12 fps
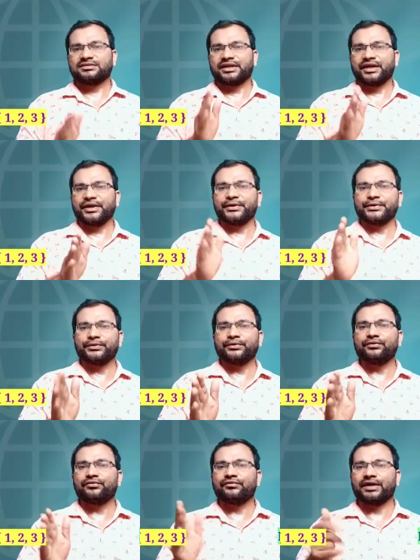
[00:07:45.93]
3,
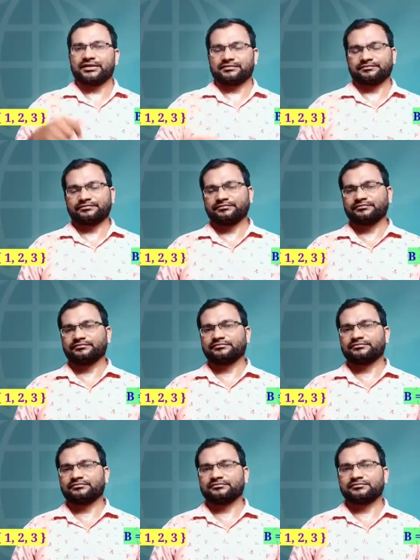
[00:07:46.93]
2, 1.
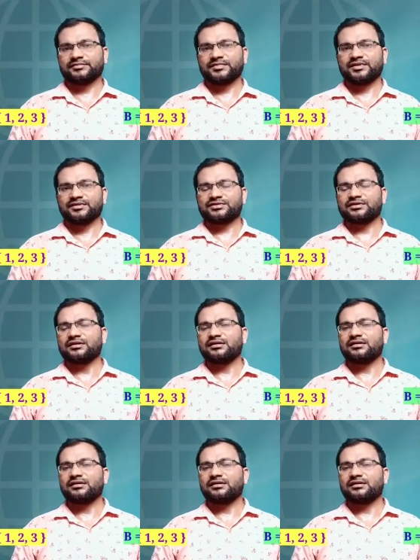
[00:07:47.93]
So